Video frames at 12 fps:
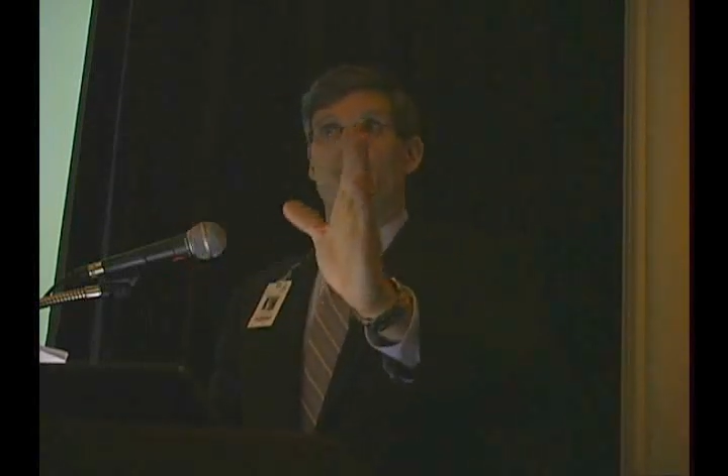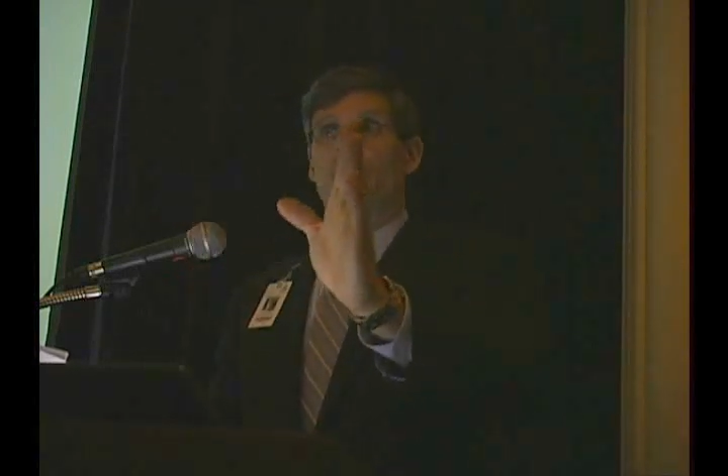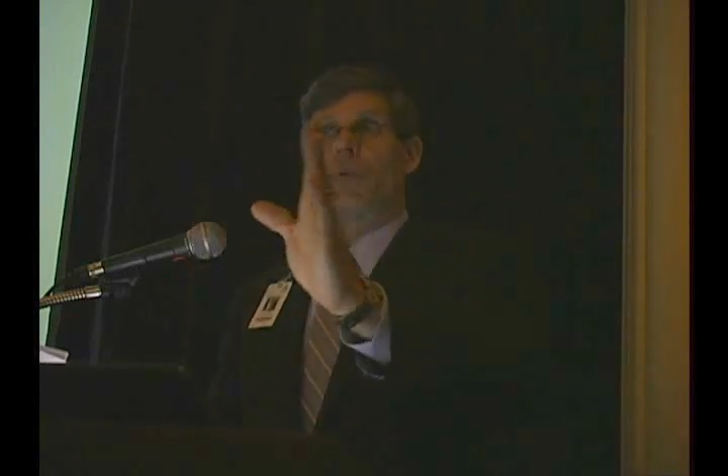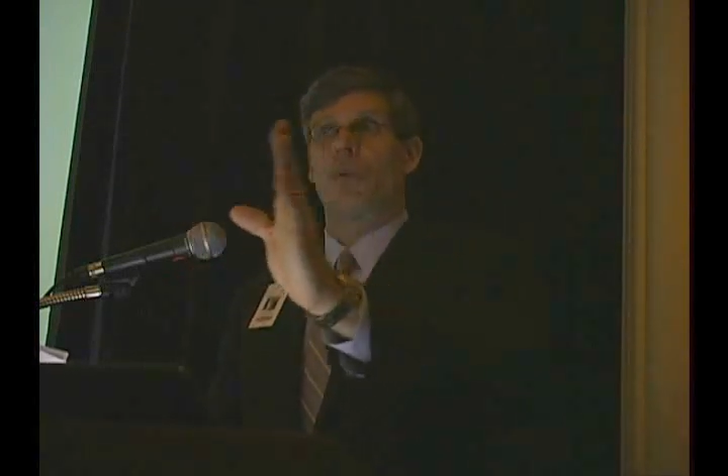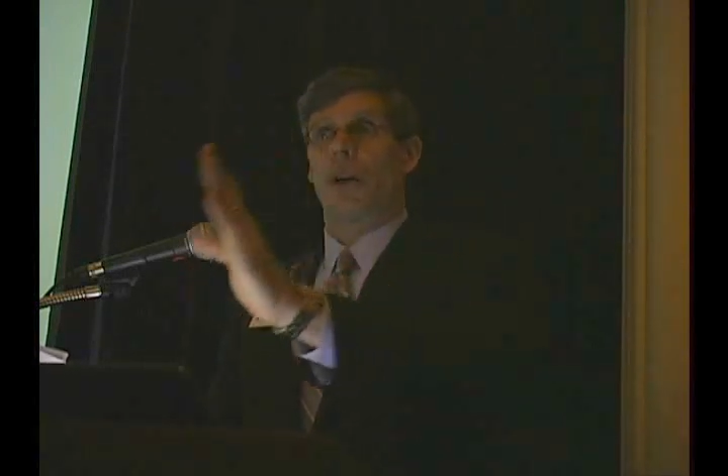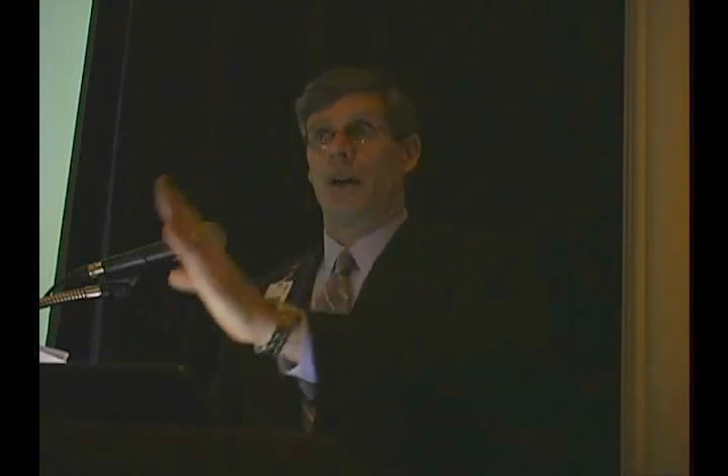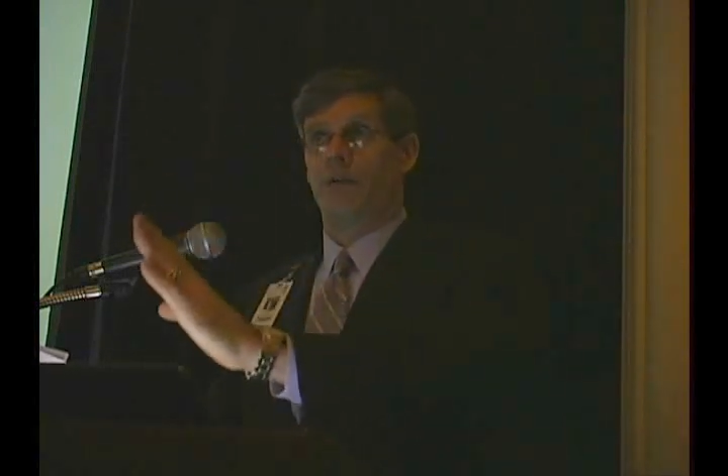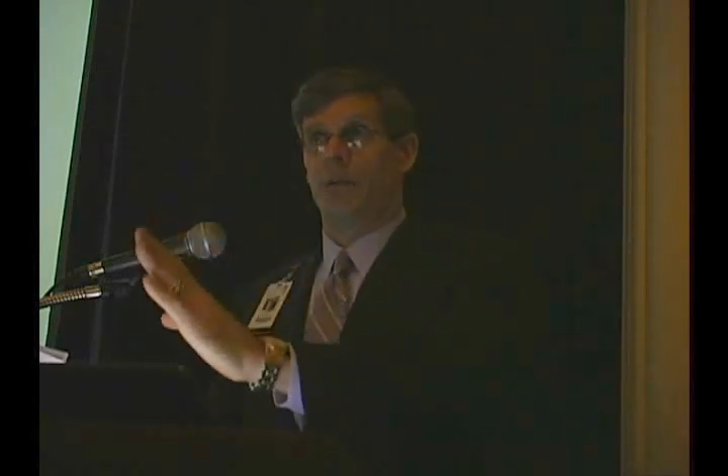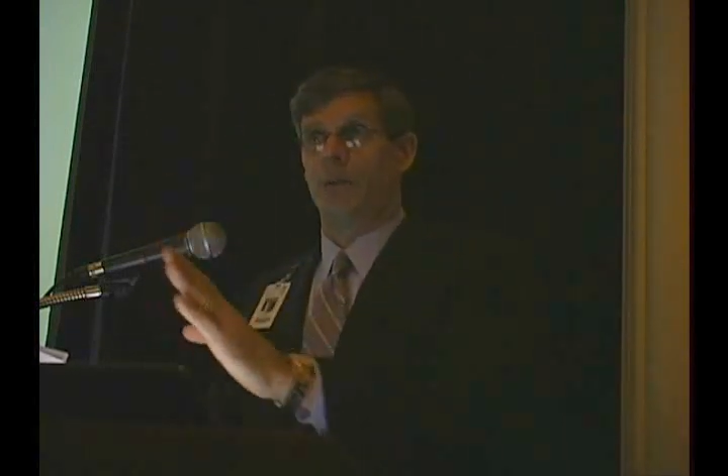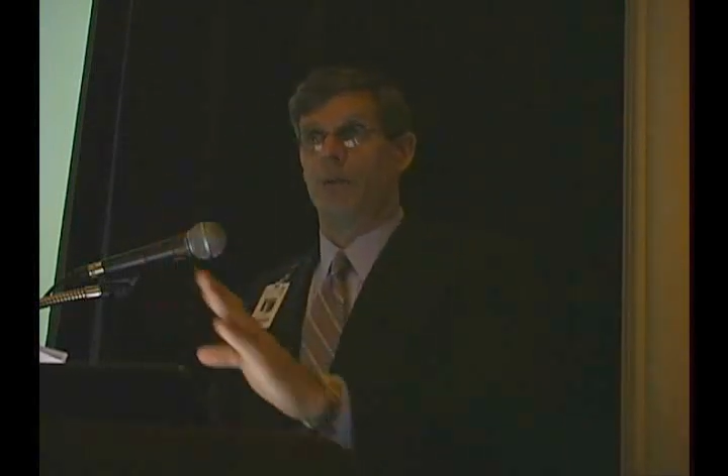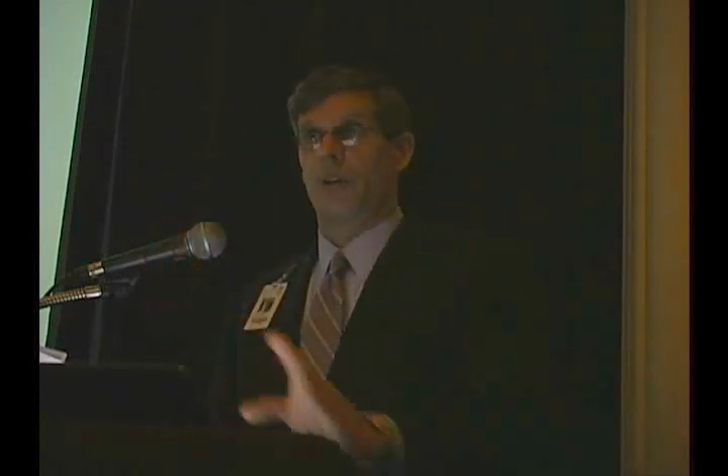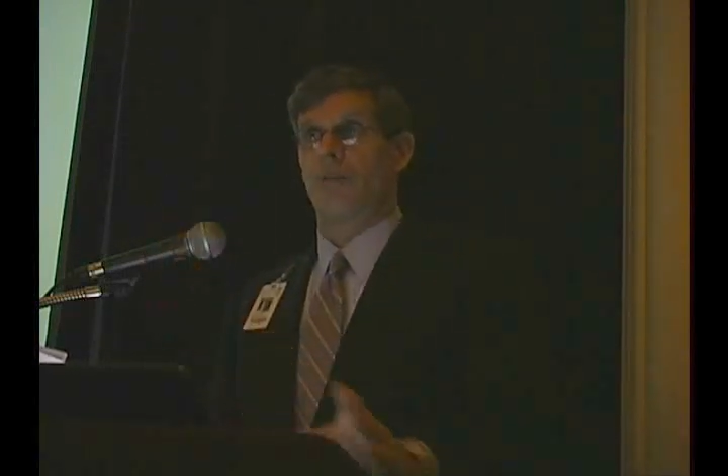you don't have
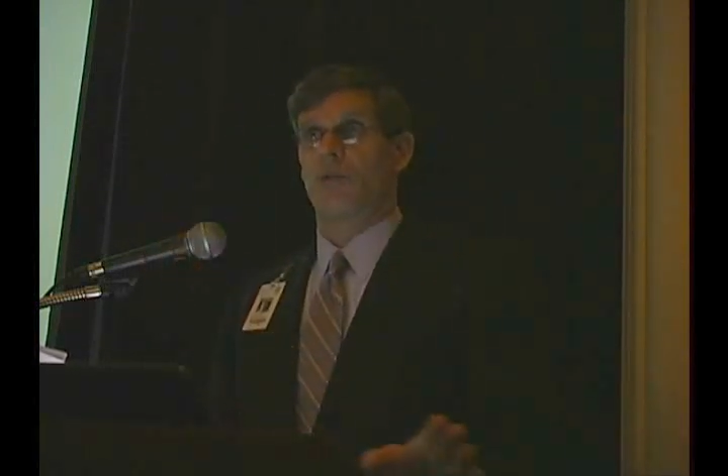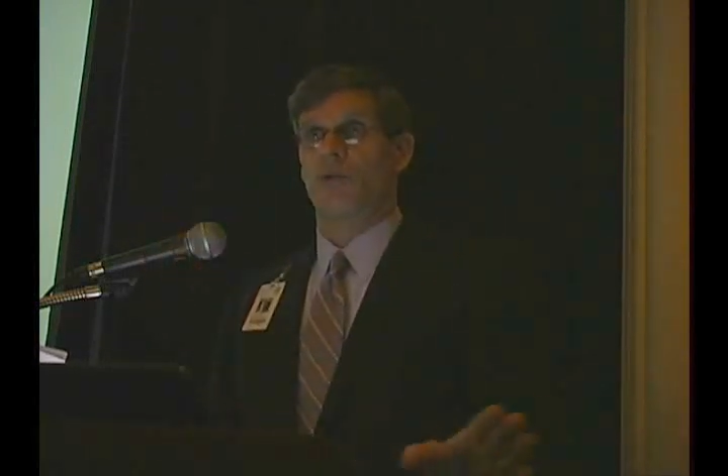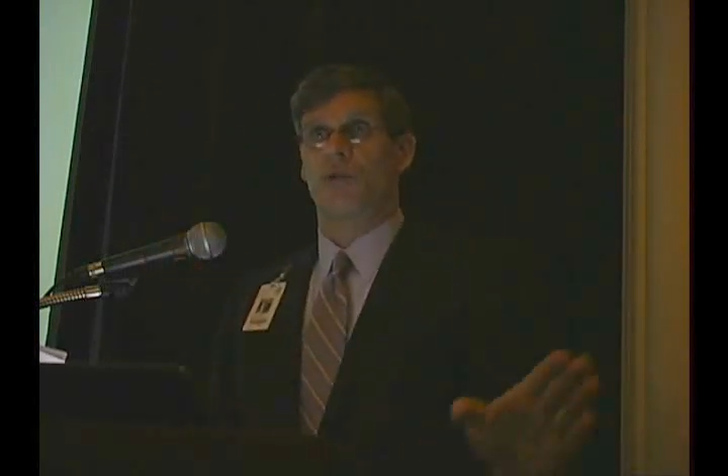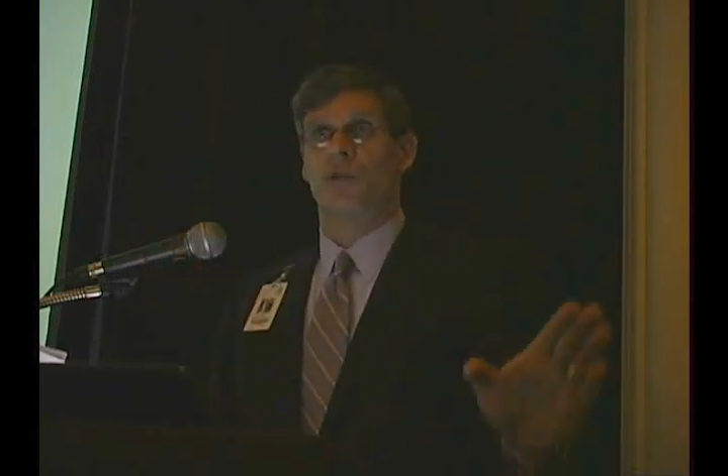to do interviews.